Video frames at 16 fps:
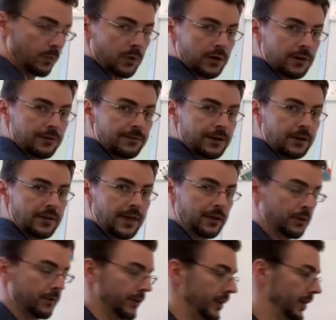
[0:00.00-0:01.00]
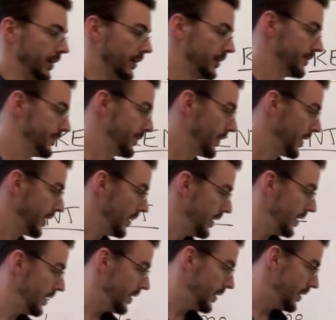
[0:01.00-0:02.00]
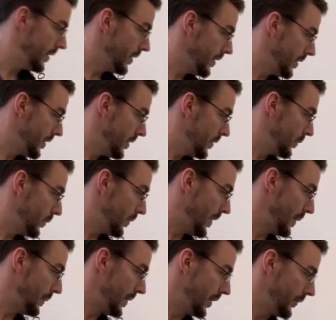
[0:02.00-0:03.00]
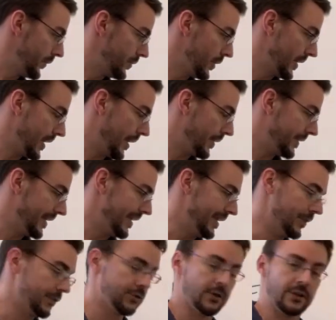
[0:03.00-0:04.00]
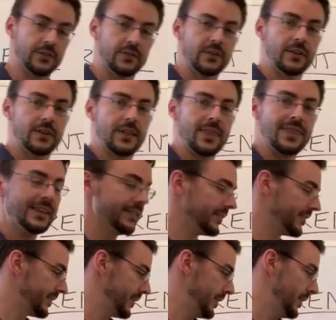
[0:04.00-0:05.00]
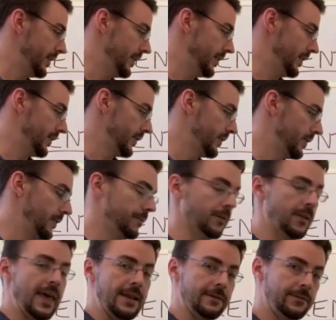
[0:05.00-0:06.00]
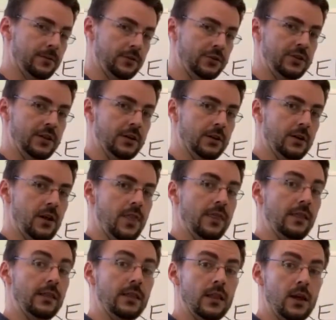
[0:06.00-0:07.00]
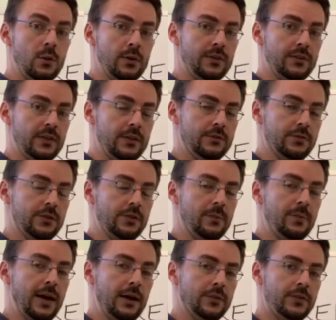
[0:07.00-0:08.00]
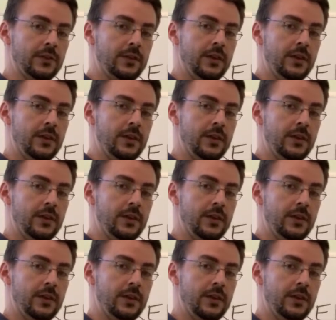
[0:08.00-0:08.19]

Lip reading: We're going to figure that over here. Then we also took out the interest. This is, for that first year, the lowest interest amount.